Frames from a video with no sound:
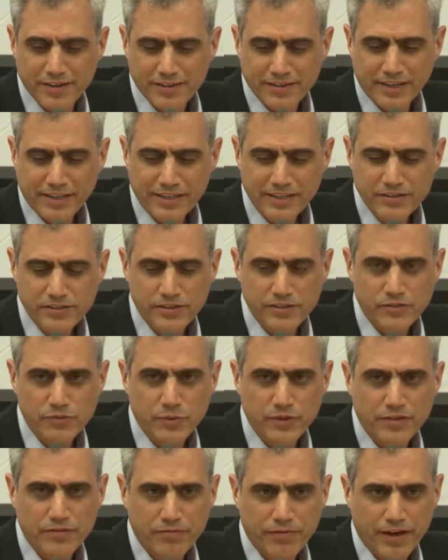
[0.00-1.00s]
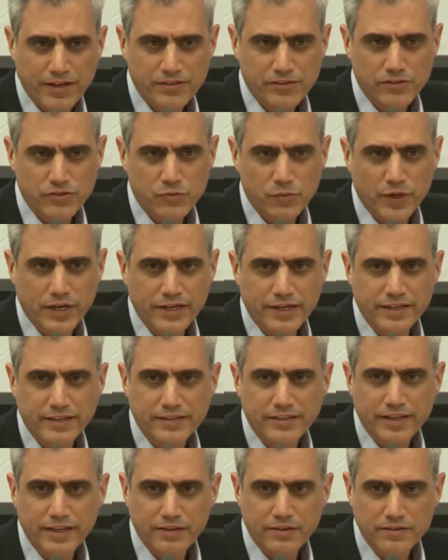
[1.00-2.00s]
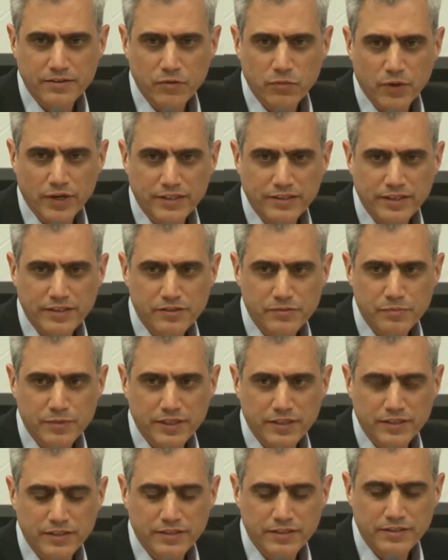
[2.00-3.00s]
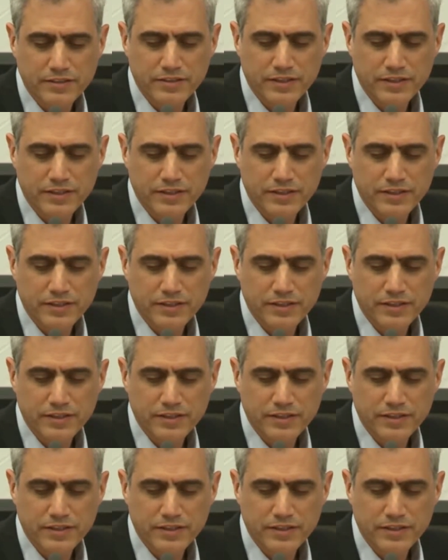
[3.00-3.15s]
the easiest one, the fastest one, and the one that's been